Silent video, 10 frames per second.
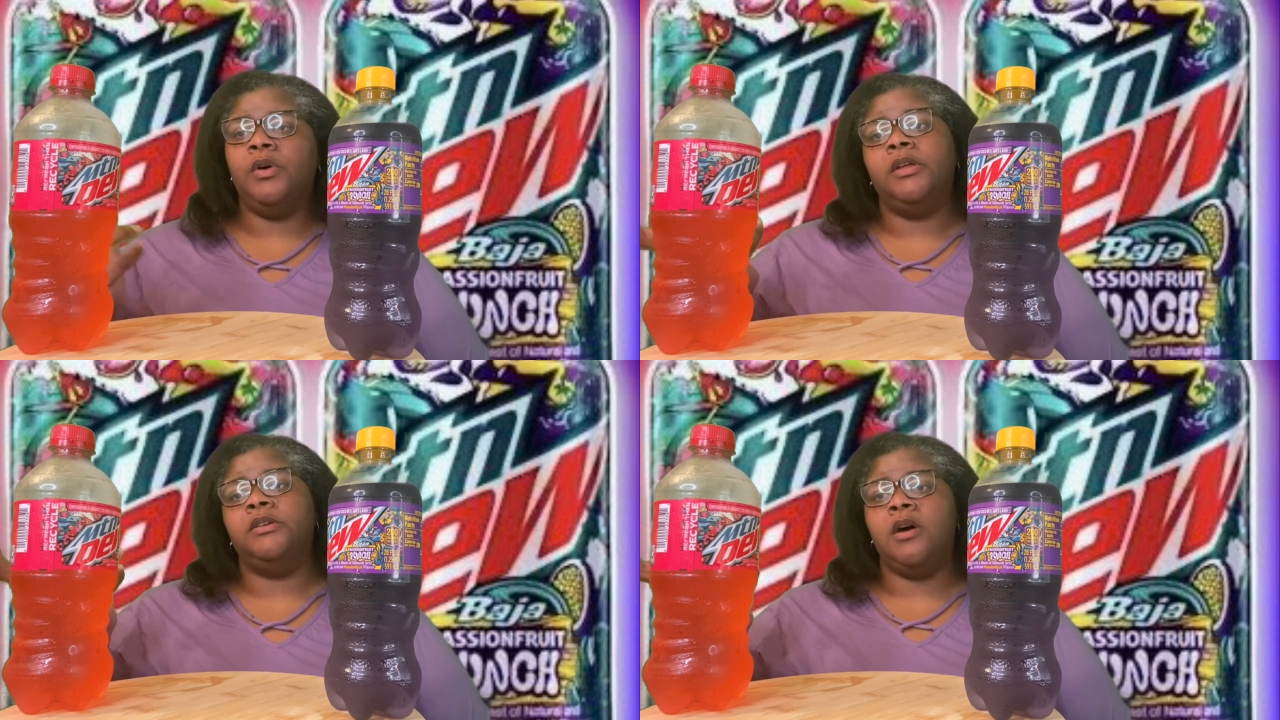
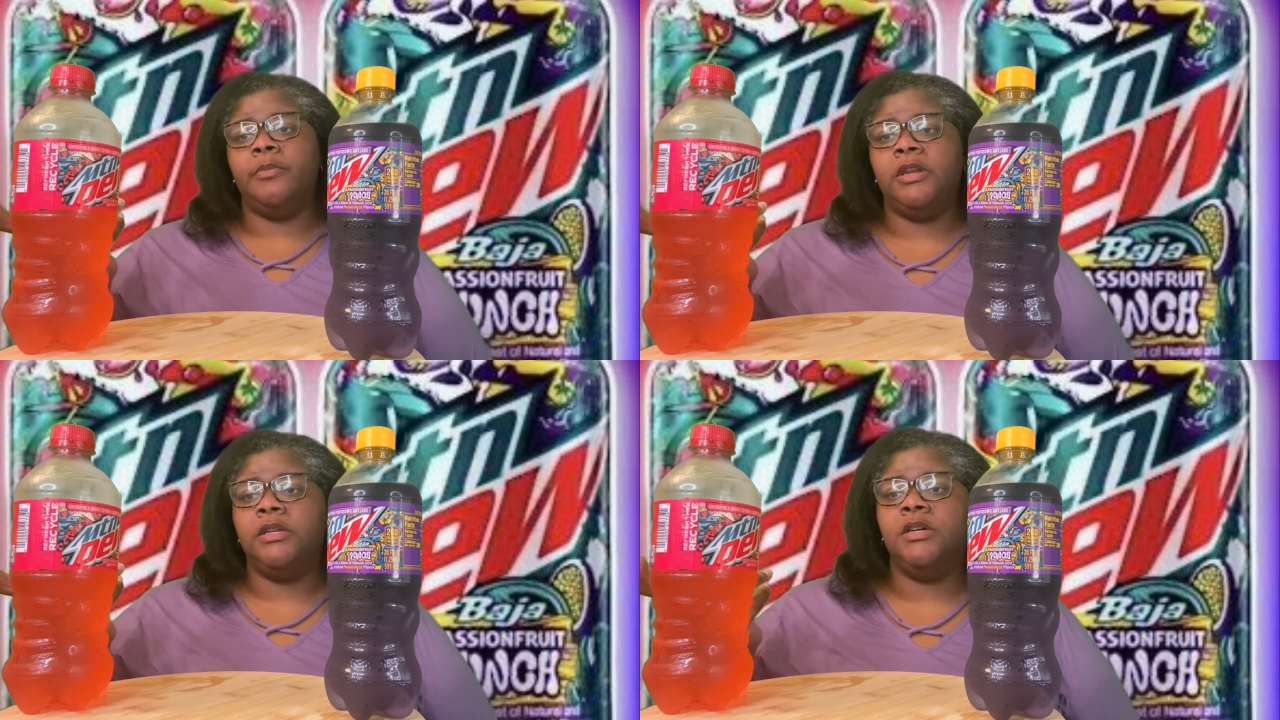
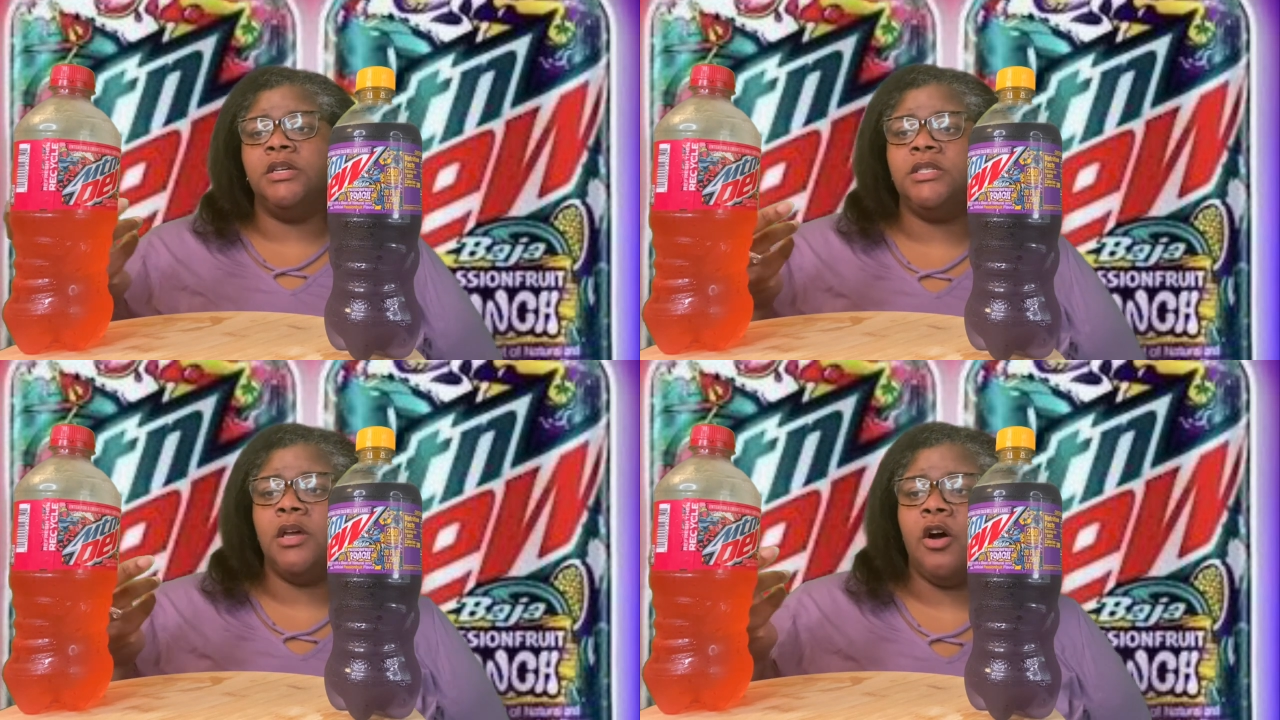It
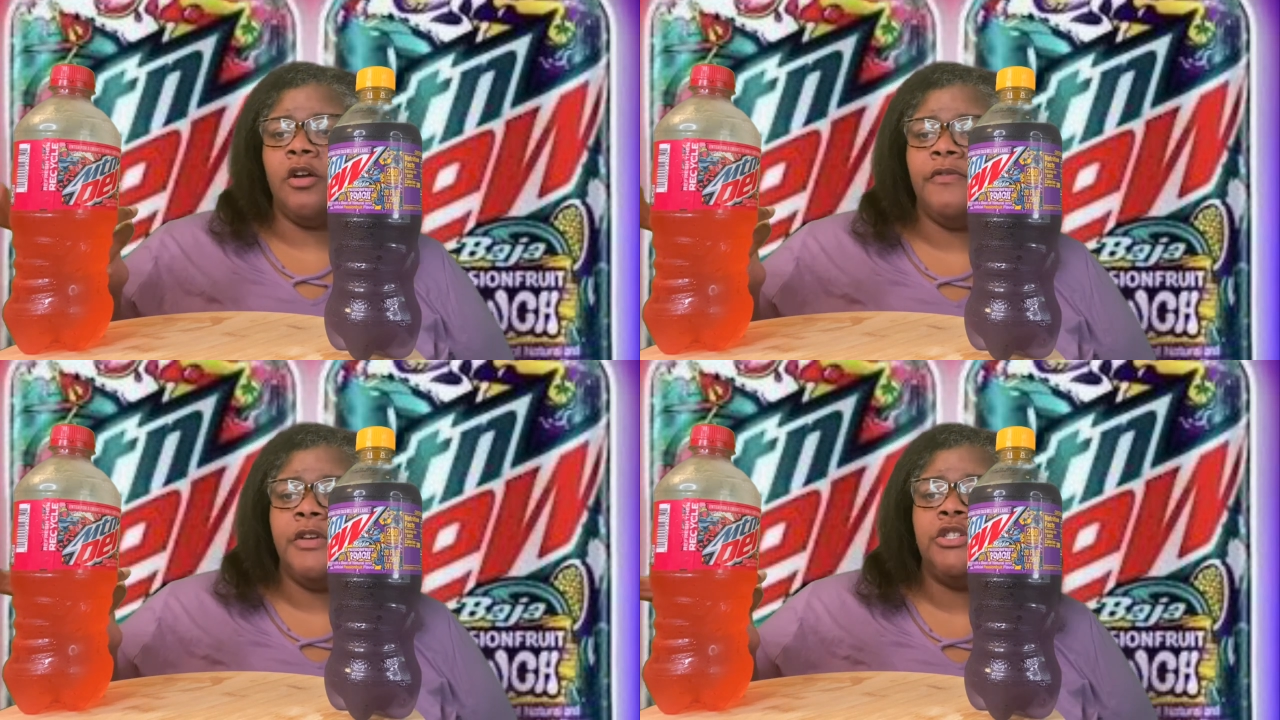does say
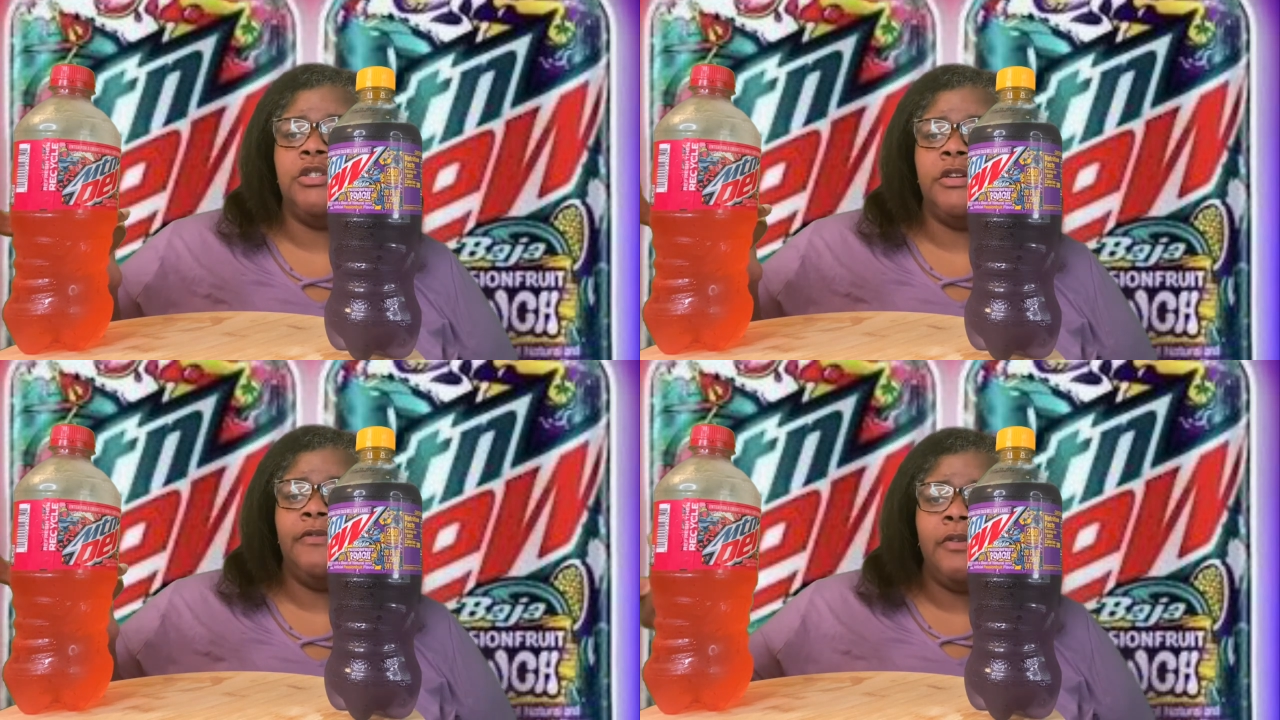
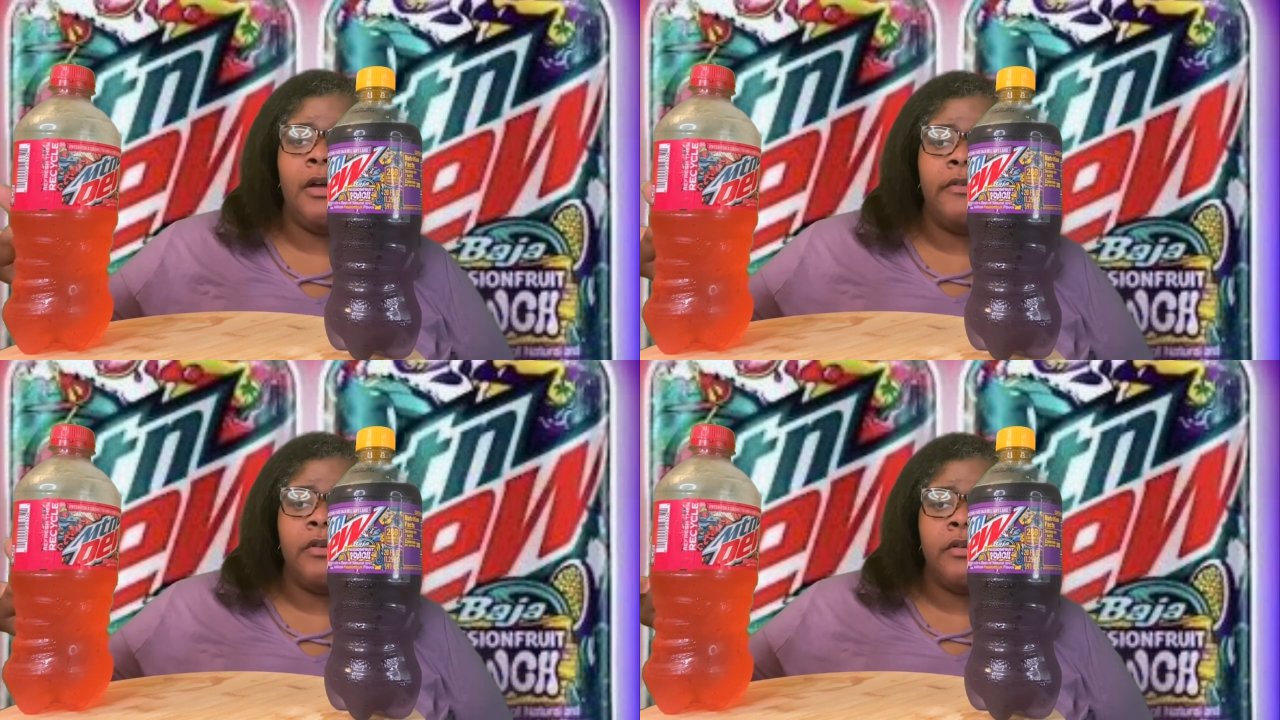artificially
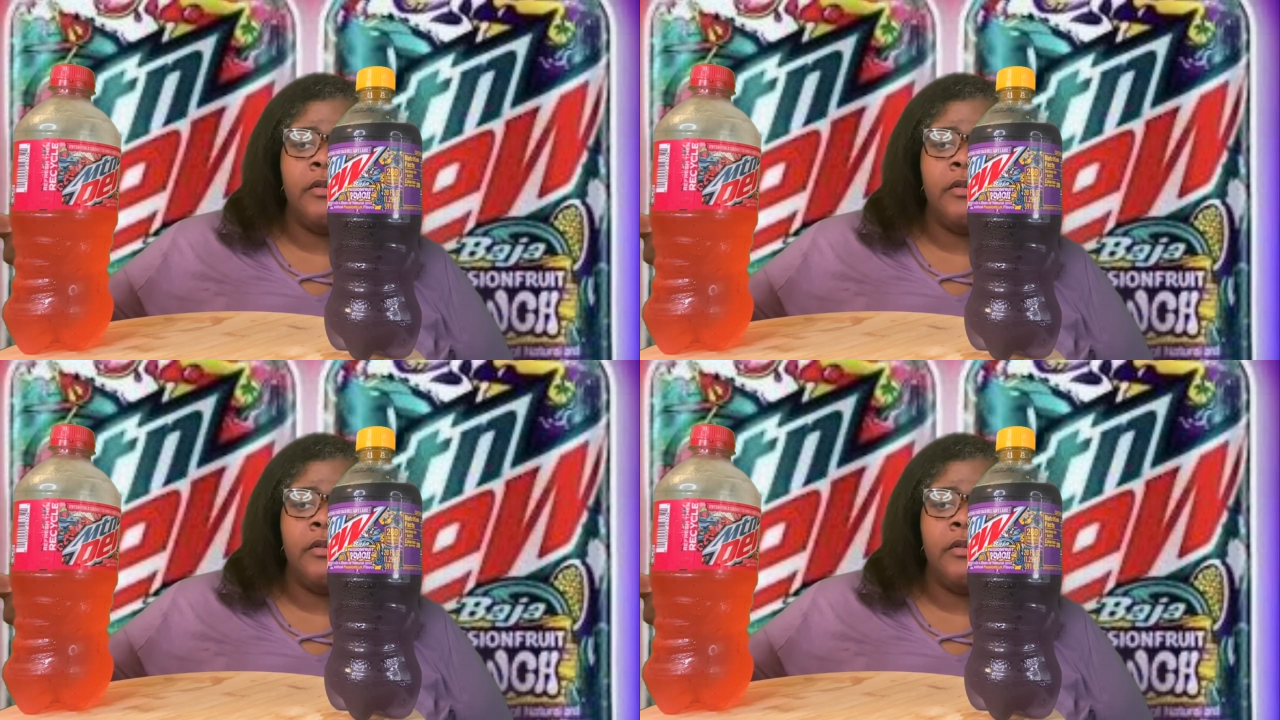flavored.